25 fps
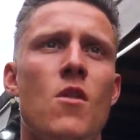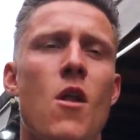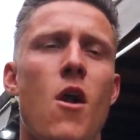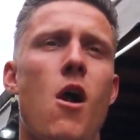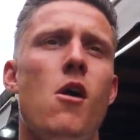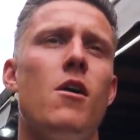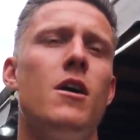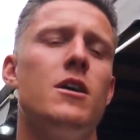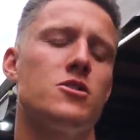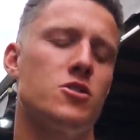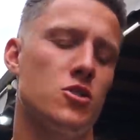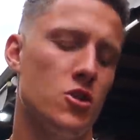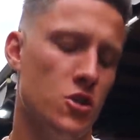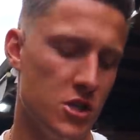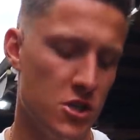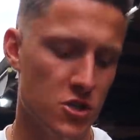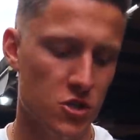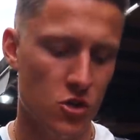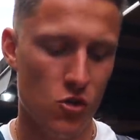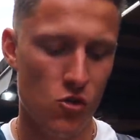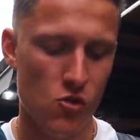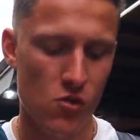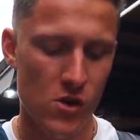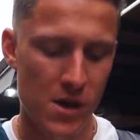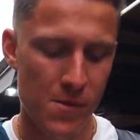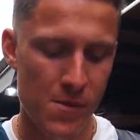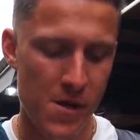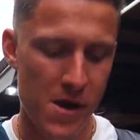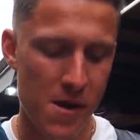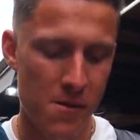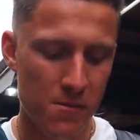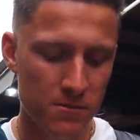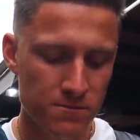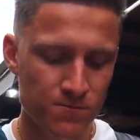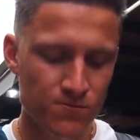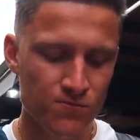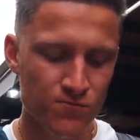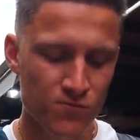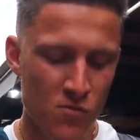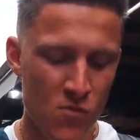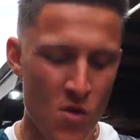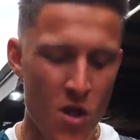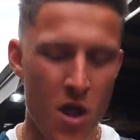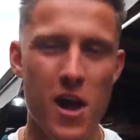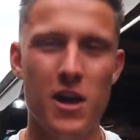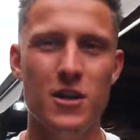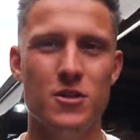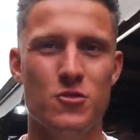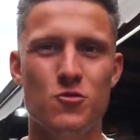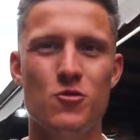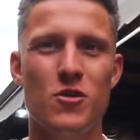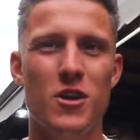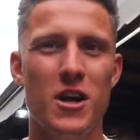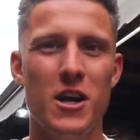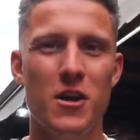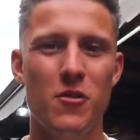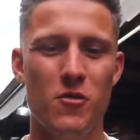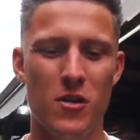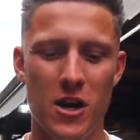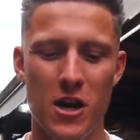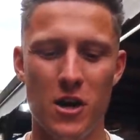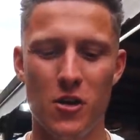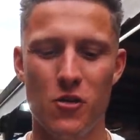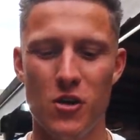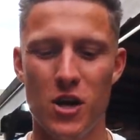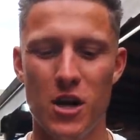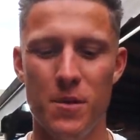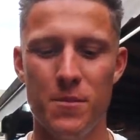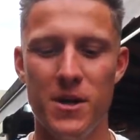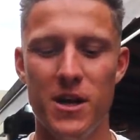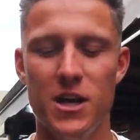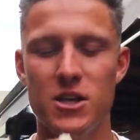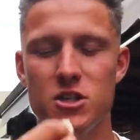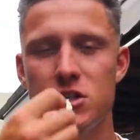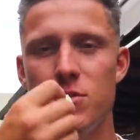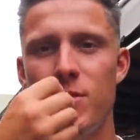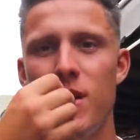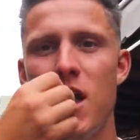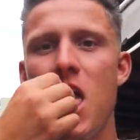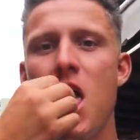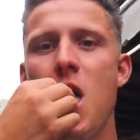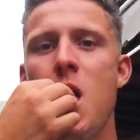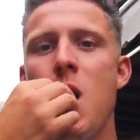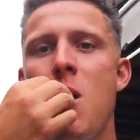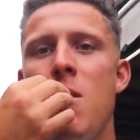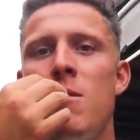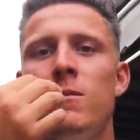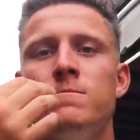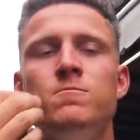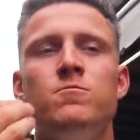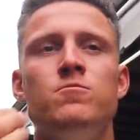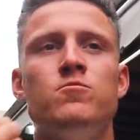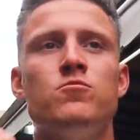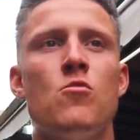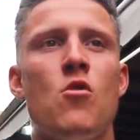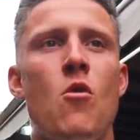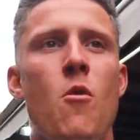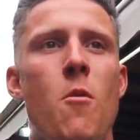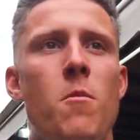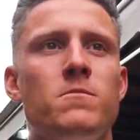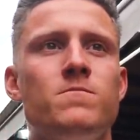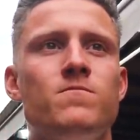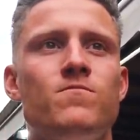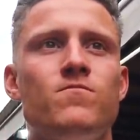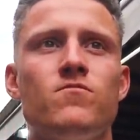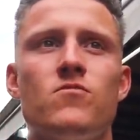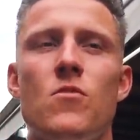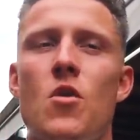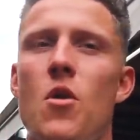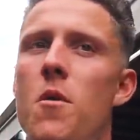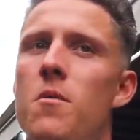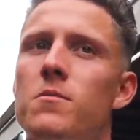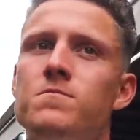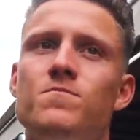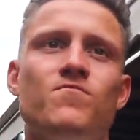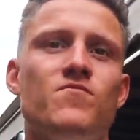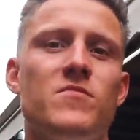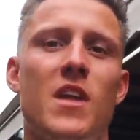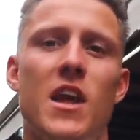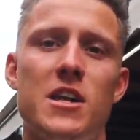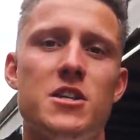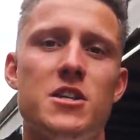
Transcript: Oh, it's good. It's creamy. It's really, really creamy. Aged in a cow's stomach? I've never heard that.